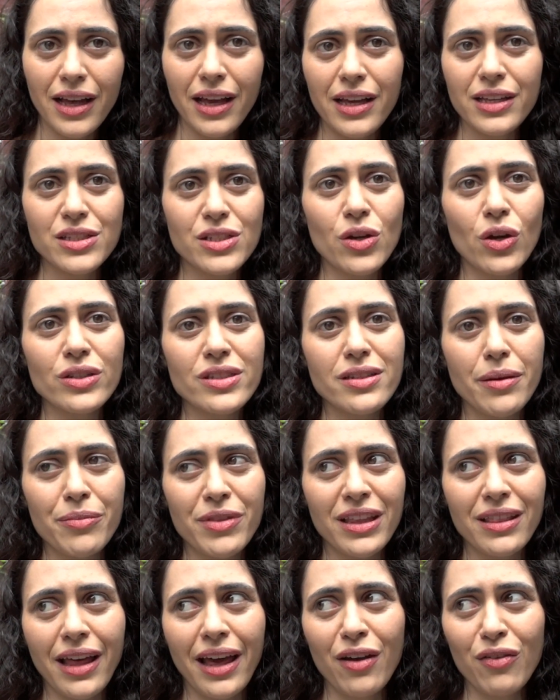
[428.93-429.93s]
It's not
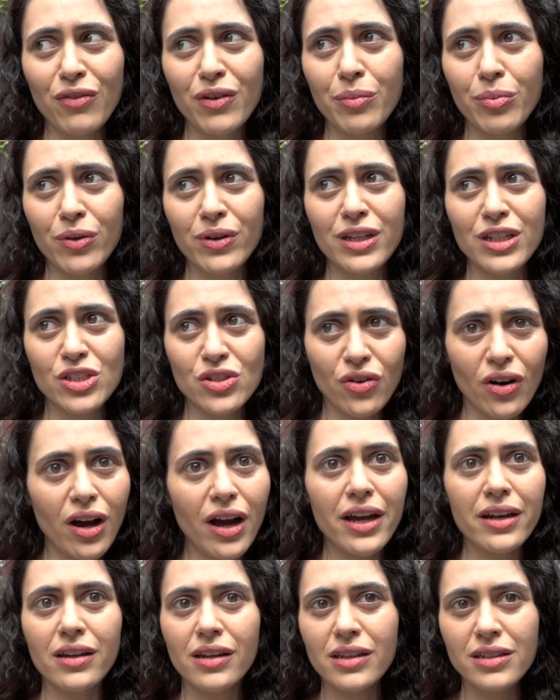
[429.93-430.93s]
something that everybody's
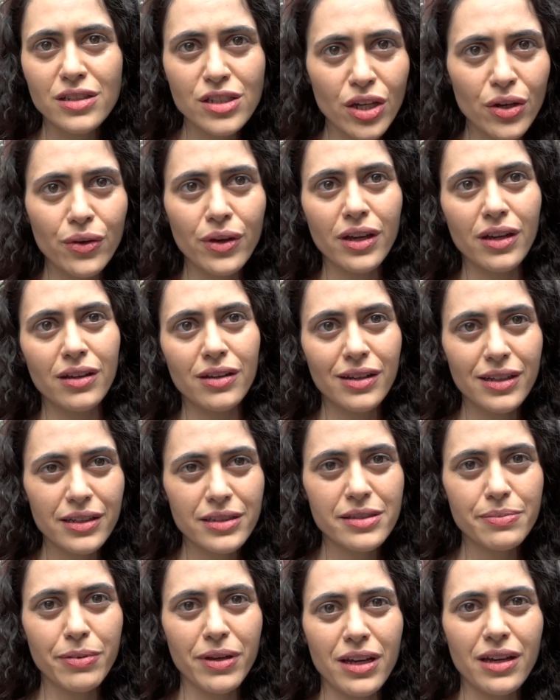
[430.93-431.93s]
tried and is doing,
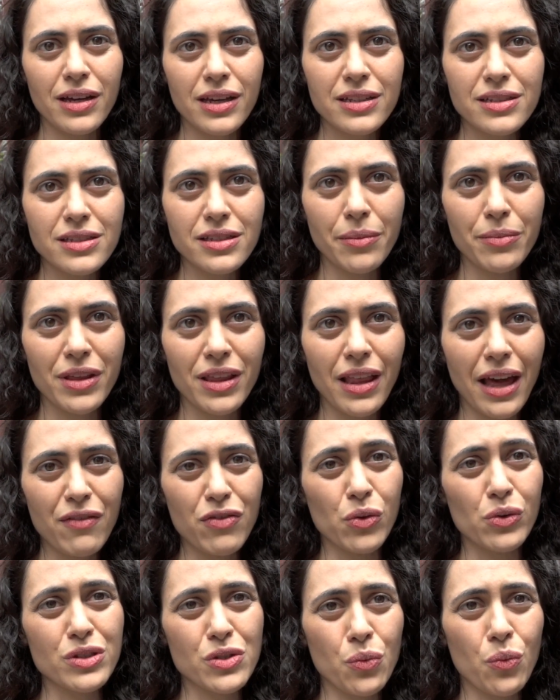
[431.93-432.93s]
but it's something that
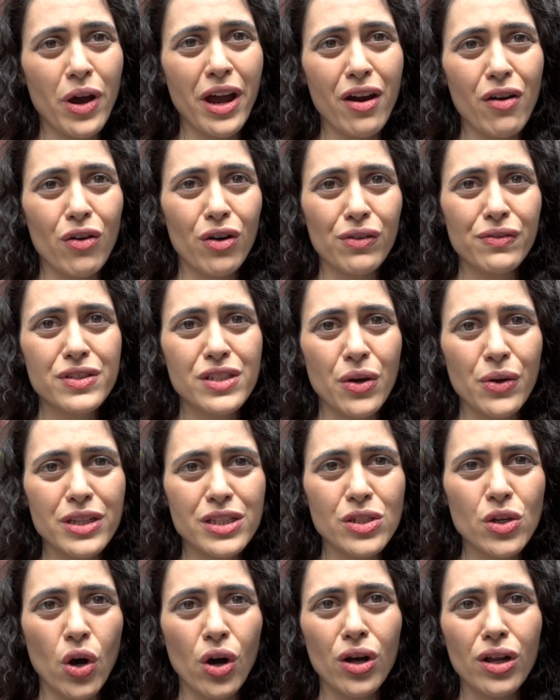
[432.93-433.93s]
everyone's aware of, so
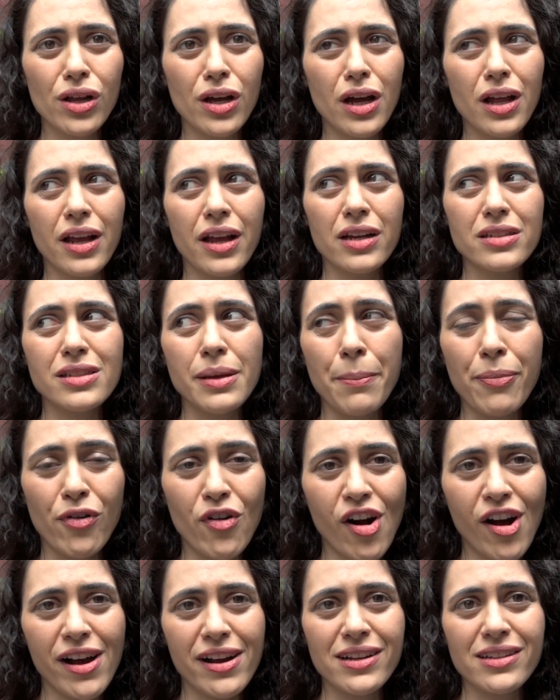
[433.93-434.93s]
it's not like a
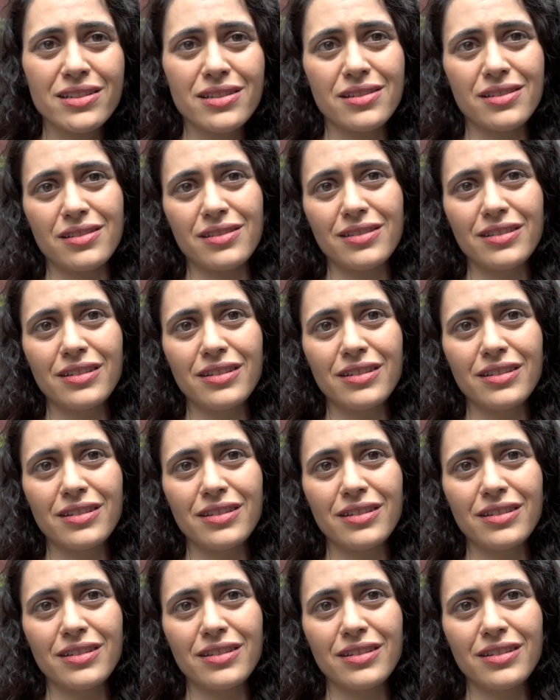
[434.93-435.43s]
surprise.